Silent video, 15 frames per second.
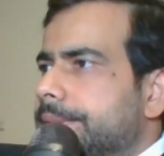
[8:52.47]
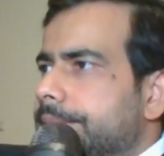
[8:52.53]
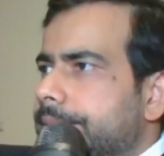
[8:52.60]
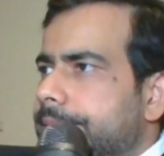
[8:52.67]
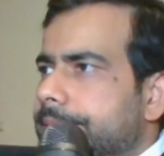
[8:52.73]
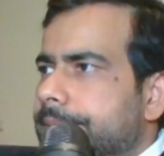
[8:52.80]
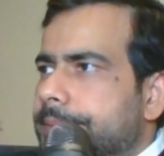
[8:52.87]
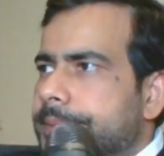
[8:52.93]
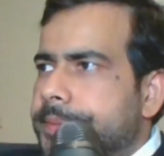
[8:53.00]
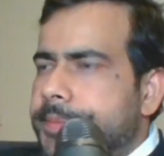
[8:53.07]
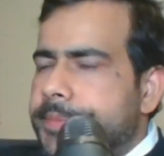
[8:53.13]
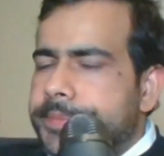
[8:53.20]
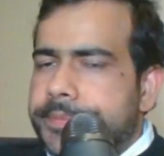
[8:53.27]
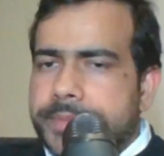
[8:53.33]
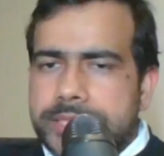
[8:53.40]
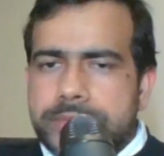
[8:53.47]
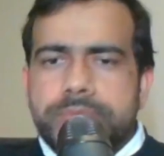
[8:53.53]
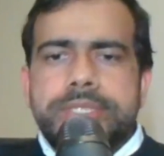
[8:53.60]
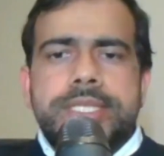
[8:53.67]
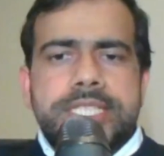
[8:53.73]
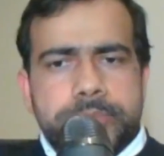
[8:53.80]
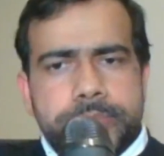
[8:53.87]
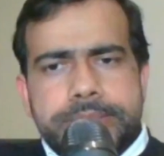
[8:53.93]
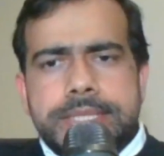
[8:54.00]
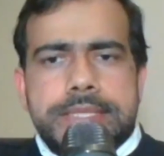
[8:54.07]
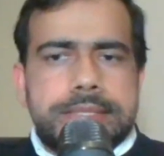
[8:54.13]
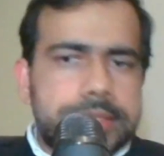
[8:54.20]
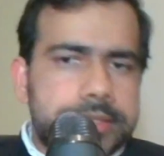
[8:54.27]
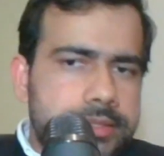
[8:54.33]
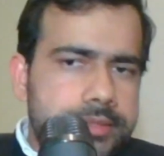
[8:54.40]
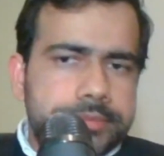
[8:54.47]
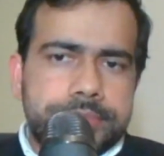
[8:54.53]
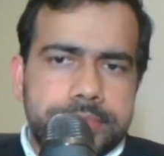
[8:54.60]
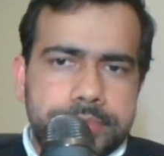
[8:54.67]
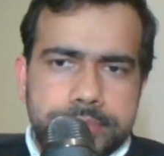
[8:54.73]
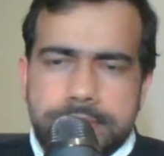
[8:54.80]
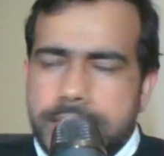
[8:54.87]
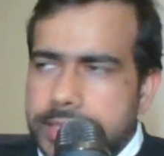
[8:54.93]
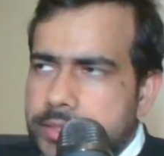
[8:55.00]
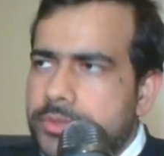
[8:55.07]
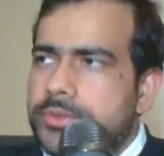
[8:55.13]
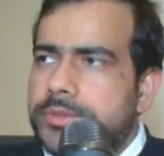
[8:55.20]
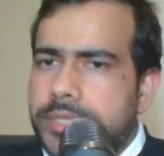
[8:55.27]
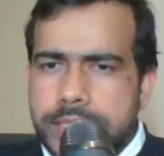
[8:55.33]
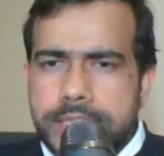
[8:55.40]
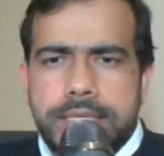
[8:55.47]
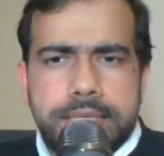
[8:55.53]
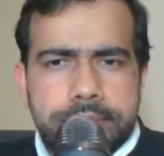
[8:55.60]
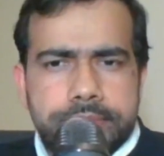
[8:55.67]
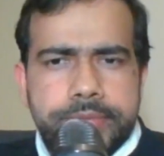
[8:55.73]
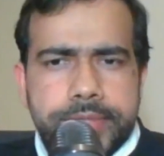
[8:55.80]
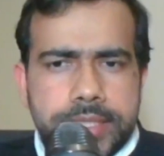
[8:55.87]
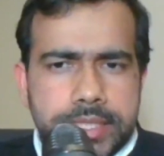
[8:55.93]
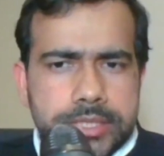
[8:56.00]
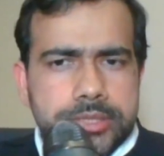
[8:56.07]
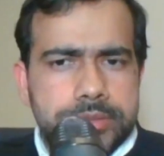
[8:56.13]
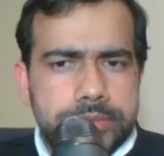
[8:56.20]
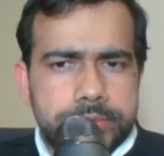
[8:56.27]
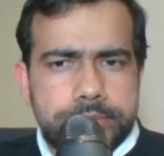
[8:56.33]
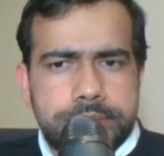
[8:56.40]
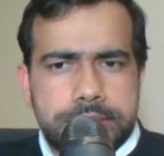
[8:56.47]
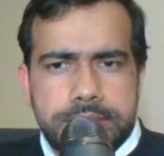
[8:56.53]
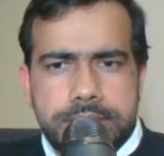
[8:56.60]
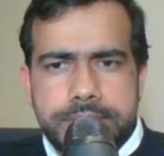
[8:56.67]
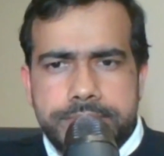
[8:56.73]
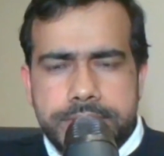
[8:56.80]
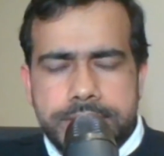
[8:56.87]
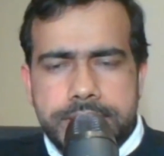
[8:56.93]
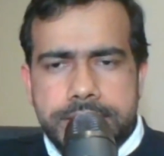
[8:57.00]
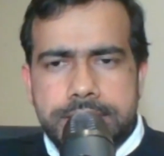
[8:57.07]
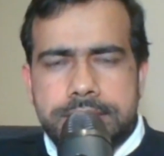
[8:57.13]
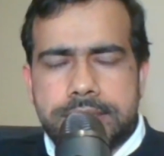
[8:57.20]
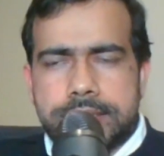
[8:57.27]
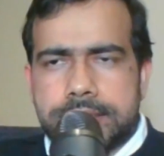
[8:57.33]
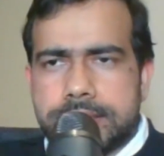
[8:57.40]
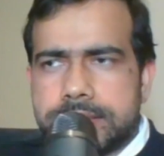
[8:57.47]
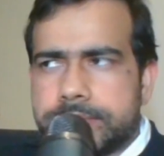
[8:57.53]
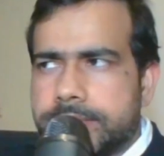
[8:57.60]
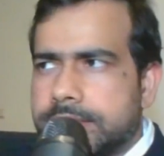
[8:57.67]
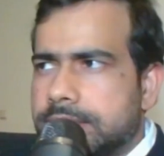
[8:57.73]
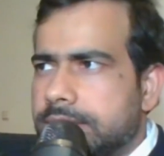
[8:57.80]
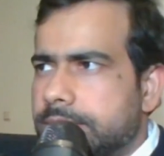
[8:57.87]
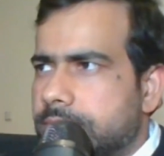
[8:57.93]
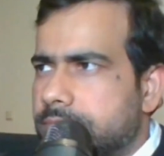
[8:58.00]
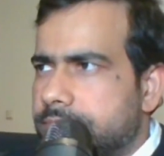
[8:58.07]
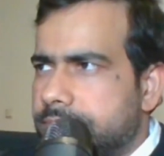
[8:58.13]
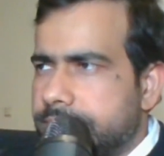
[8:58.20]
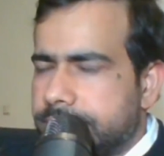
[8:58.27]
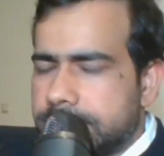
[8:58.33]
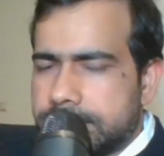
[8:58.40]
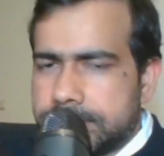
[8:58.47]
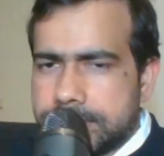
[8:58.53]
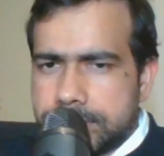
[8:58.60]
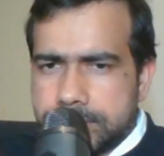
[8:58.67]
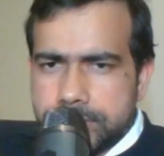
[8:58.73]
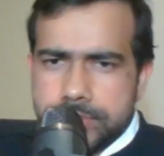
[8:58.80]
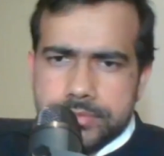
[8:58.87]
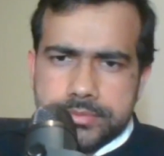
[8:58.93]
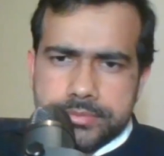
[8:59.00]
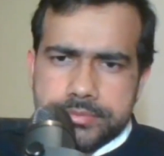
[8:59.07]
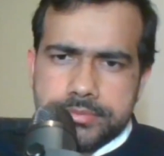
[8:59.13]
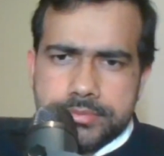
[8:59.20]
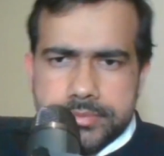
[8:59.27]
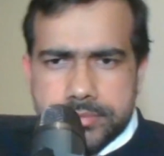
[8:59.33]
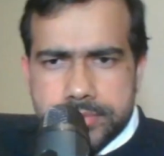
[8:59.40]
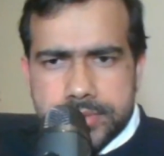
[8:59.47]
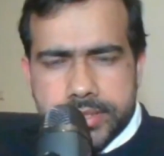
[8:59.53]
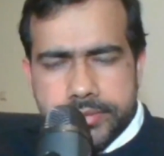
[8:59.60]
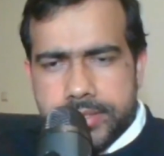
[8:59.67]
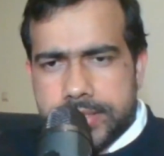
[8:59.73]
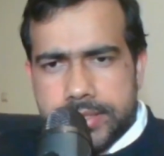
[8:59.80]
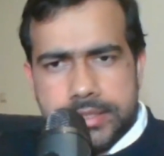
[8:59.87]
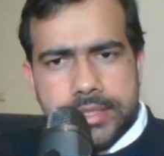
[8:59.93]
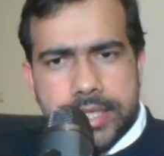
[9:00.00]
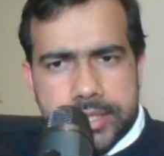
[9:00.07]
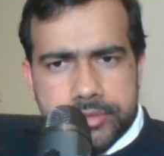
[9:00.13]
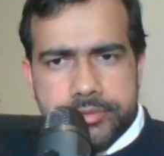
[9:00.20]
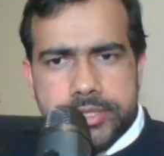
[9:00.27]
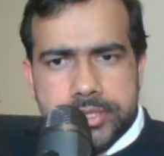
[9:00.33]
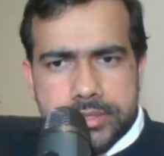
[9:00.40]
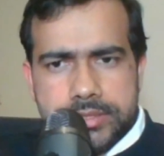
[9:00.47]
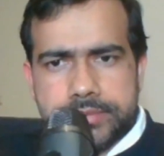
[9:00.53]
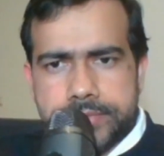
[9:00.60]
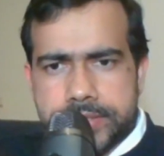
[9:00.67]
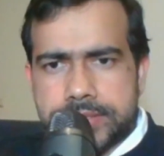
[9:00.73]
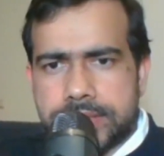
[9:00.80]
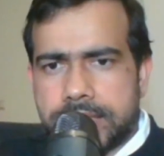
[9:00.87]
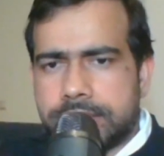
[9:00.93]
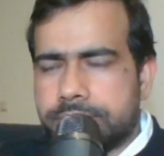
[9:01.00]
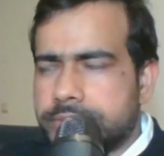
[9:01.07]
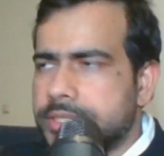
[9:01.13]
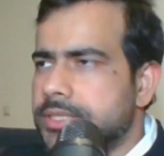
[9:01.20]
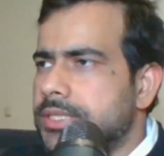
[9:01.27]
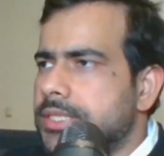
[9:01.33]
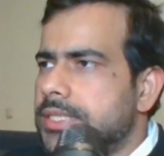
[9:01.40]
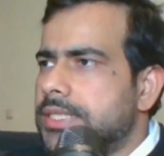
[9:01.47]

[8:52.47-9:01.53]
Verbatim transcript: Um, but with experience, I know I, I have a friend actually working in fintech. Uh, is making about fifty to seventy in that range is fixed salary.